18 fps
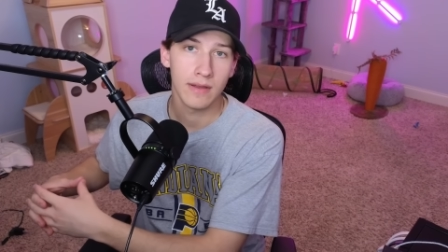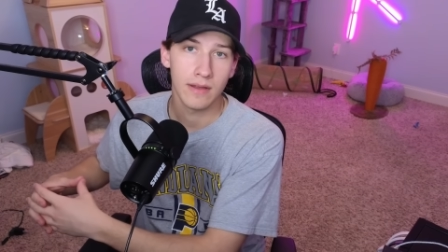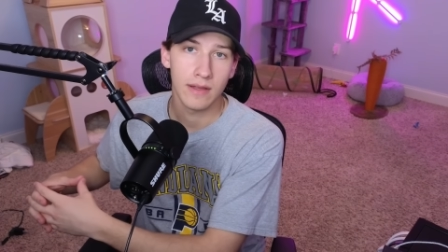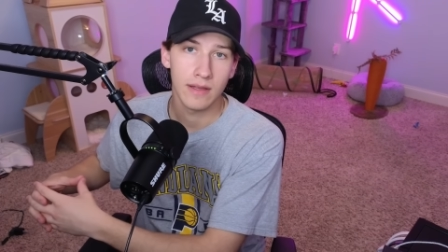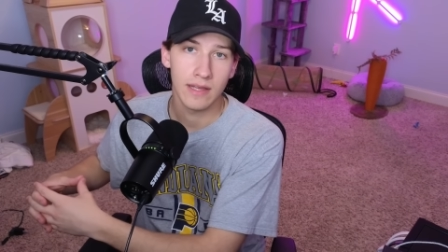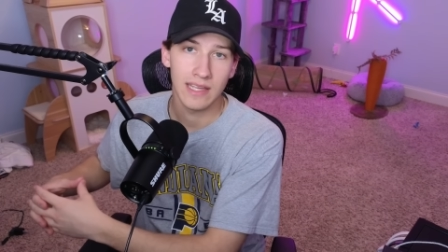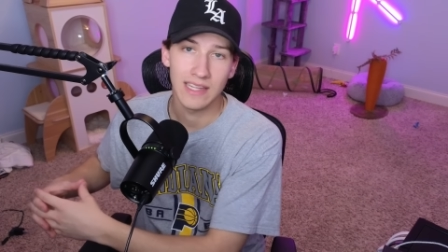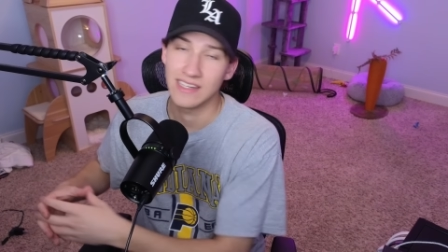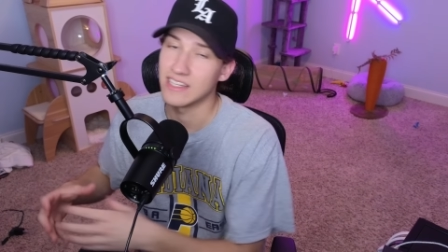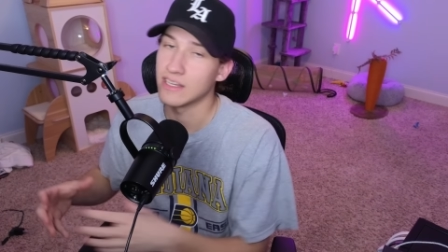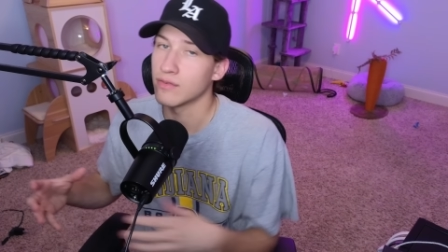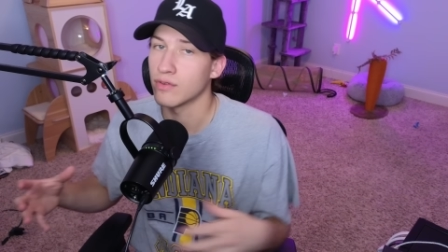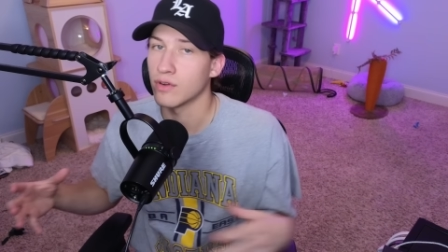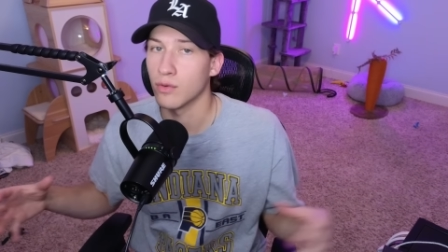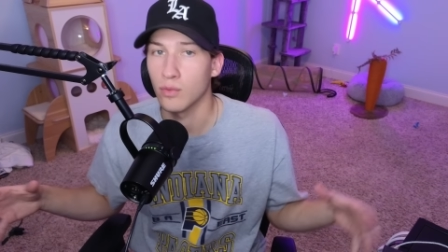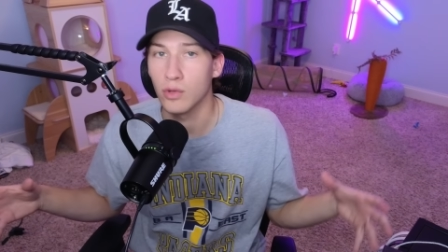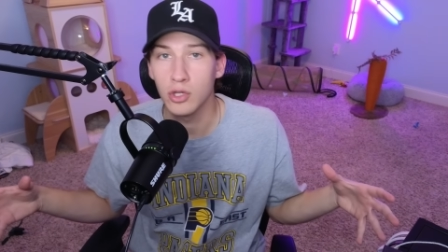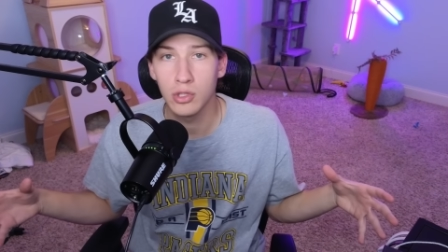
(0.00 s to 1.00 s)
in
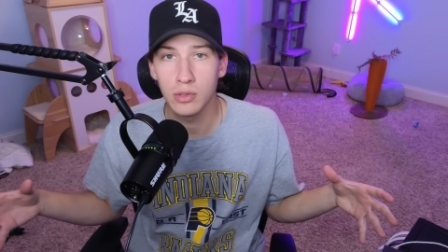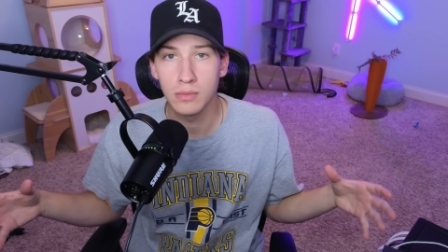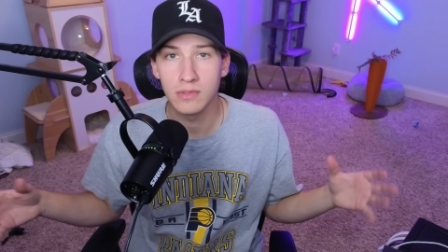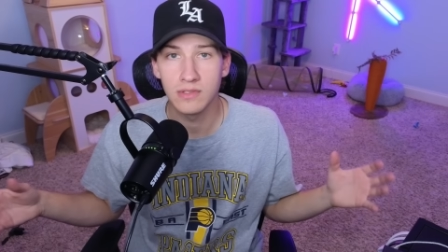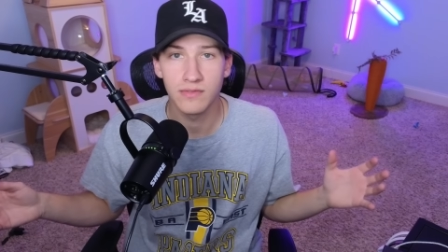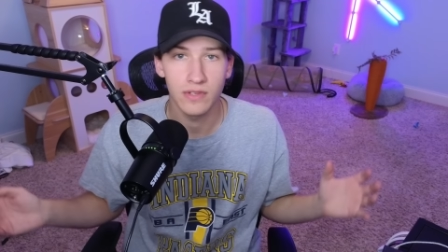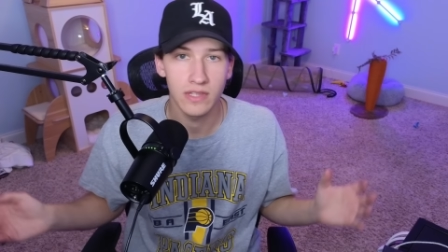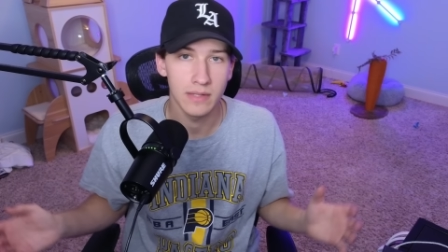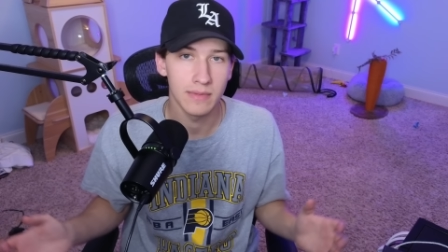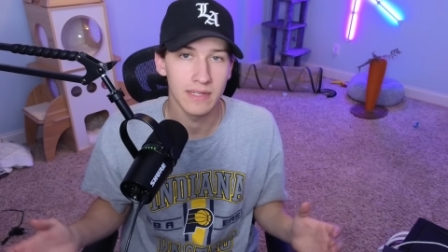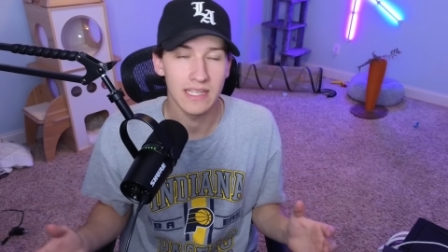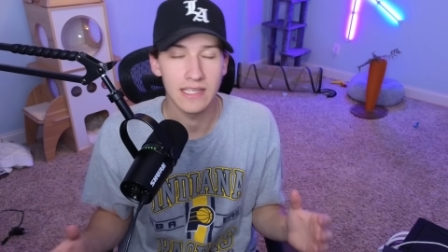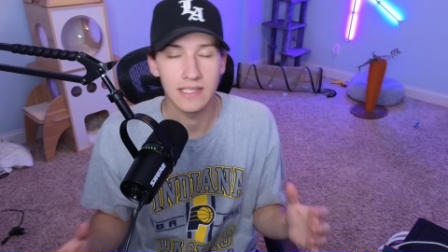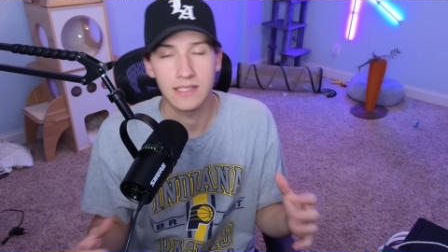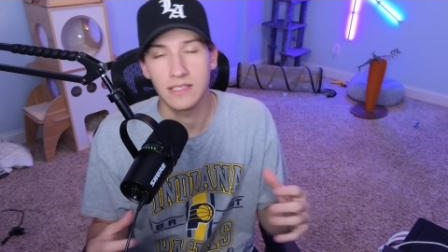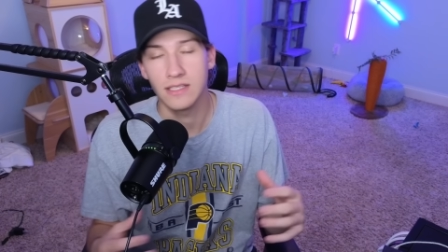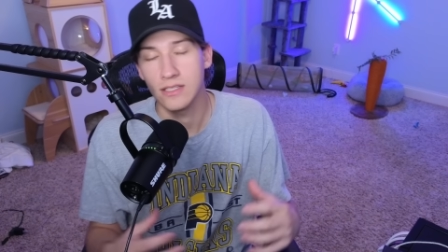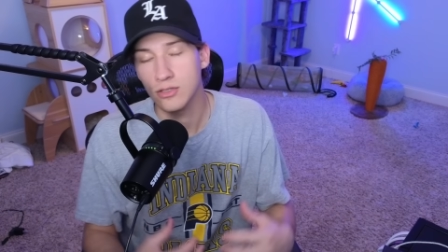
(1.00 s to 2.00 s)
different rooms for them to
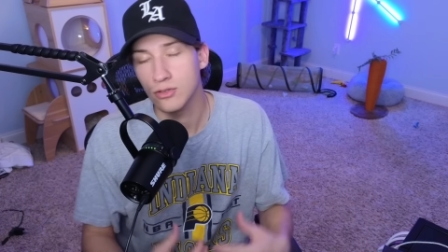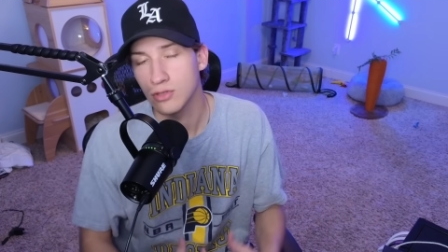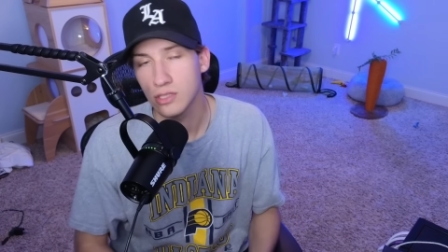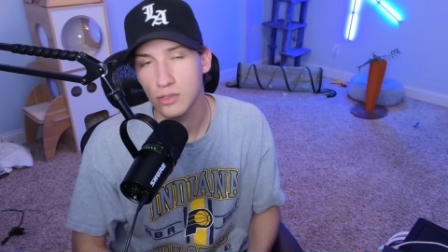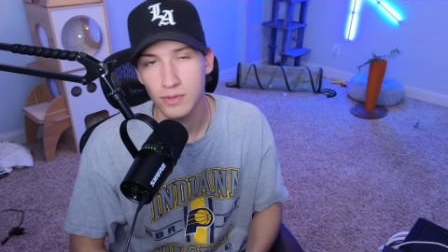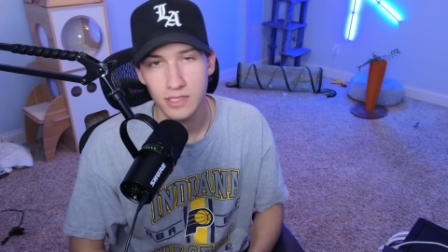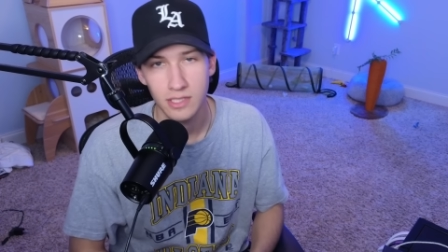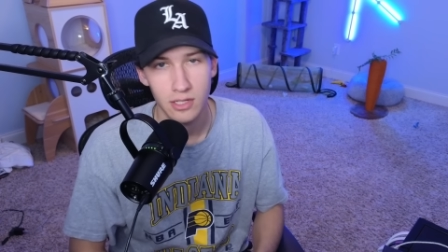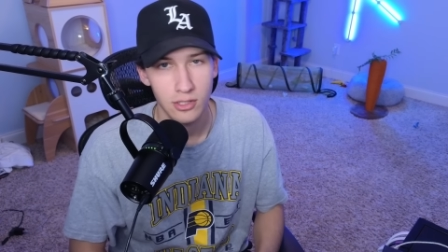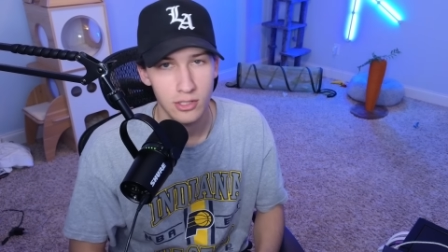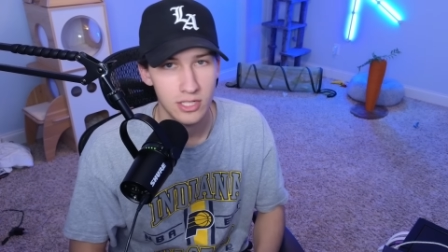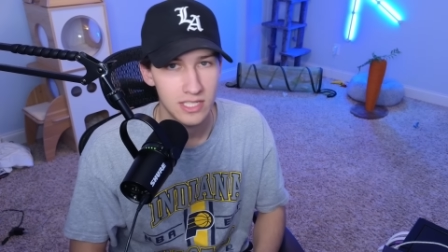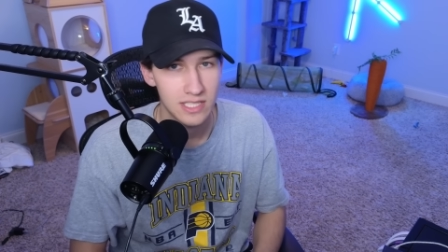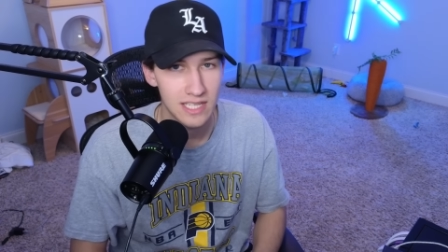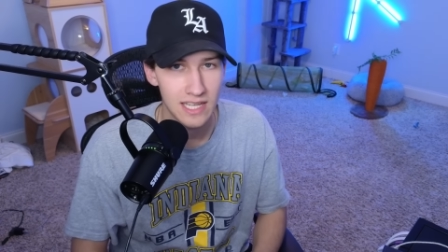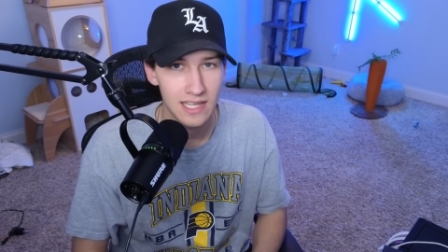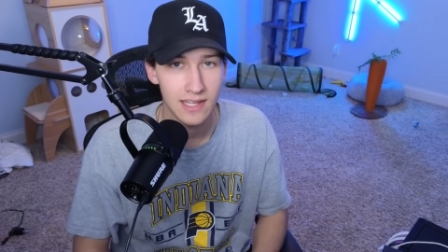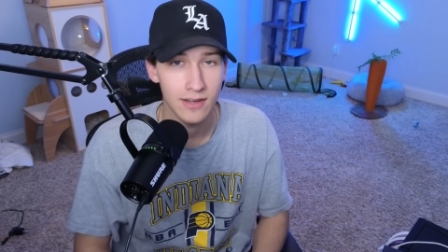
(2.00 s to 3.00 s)
get used to each other's
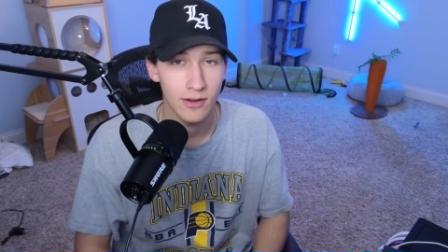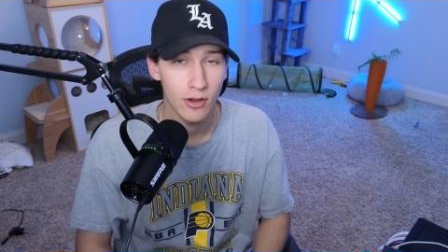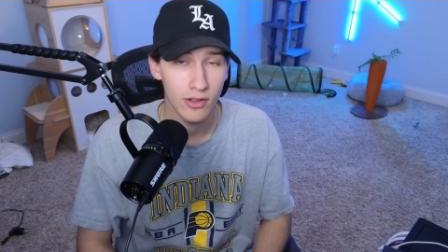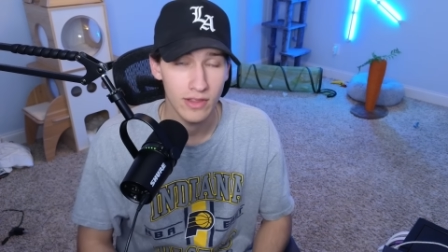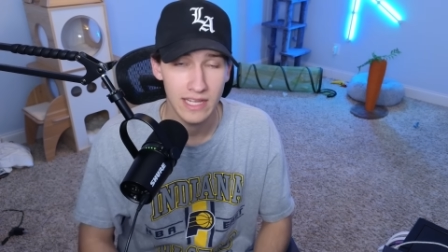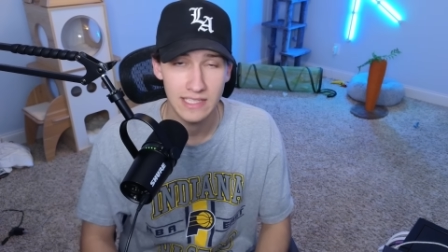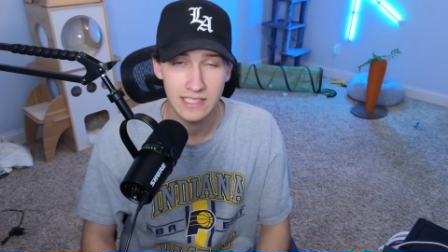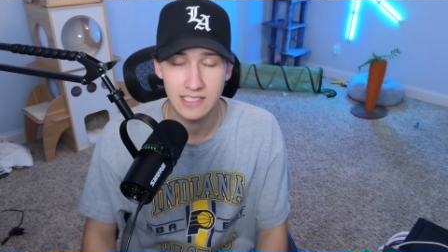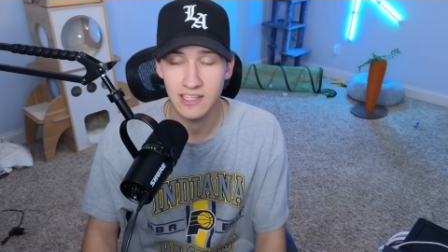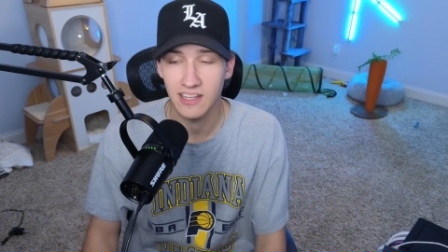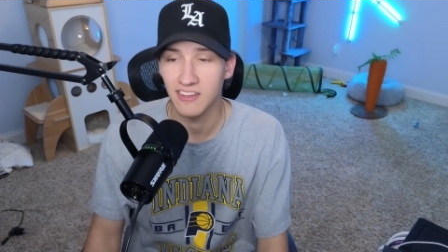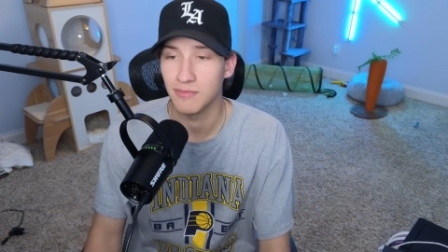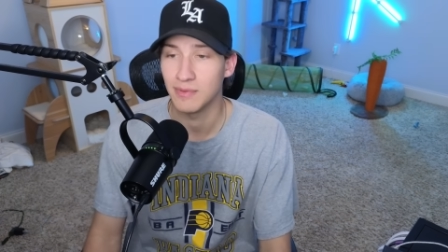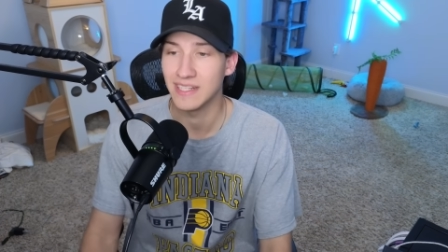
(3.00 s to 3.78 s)
scent and all that stuff.